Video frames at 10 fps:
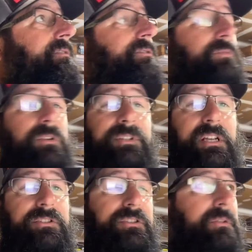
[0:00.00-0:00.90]
it's a real
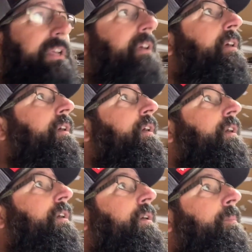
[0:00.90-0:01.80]
nice unit,
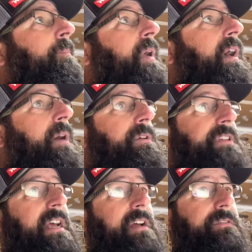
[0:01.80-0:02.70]
but I was
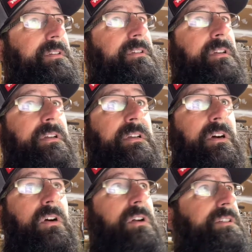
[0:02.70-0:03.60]
having a
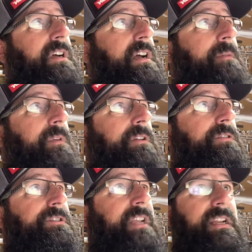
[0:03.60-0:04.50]
hard time
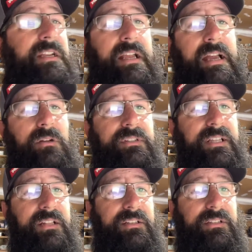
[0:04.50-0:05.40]
understanding how to
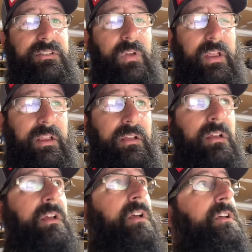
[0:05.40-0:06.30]
get this thing
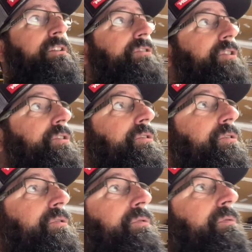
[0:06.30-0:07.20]

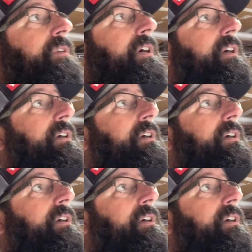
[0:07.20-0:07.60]
to uh,